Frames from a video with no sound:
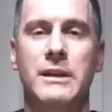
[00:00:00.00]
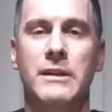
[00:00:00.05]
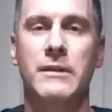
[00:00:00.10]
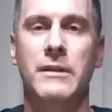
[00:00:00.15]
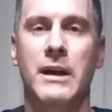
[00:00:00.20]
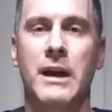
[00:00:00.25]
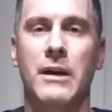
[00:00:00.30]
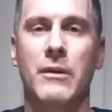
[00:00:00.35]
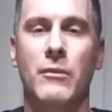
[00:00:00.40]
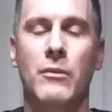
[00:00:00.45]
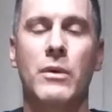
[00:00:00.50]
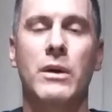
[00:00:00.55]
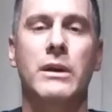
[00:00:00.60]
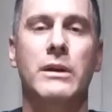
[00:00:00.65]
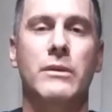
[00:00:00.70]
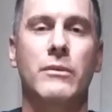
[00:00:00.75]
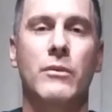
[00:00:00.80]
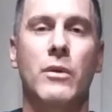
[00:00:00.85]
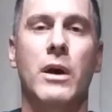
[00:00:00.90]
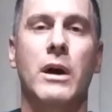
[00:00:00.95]
You're not
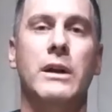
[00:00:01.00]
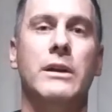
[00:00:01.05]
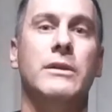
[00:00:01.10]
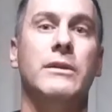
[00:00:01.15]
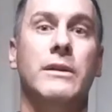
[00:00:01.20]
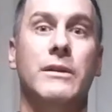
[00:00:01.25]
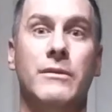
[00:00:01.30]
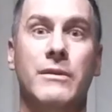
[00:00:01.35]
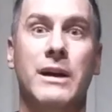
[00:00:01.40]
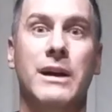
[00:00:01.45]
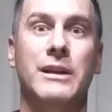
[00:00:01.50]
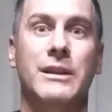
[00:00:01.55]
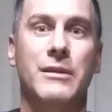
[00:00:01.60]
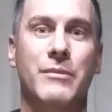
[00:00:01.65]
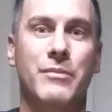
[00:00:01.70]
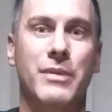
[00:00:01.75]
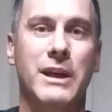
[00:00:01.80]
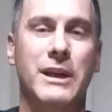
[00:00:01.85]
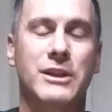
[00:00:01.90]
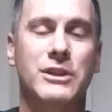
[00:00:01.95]
wandering around the
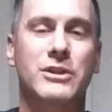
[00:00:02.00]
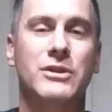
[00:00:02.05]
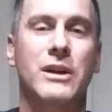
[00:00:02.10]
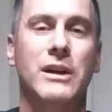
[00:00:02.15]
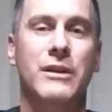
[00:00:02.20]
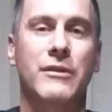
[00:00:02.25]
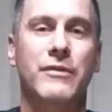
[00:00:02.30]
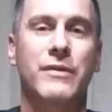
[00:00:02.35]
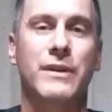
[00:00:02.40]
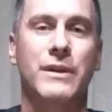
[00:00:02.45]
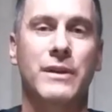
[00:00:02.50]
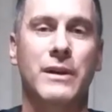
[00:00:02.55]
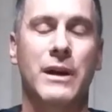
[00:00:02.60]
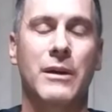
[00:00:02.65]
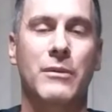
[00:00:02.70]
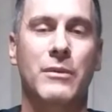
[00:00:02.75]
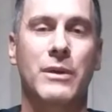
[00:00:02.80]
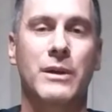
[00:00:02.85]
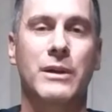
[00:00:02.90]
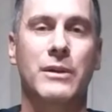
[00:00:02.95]
beach trying to figure
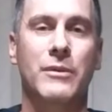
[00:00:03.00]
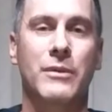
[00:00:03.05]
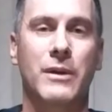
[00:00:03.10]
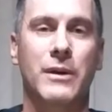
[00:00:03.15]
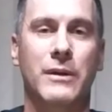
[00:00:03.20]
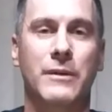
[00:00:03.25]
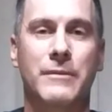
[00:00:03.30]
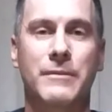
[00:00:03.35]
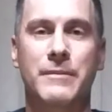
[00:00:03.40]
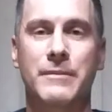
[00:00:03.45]
out where you are.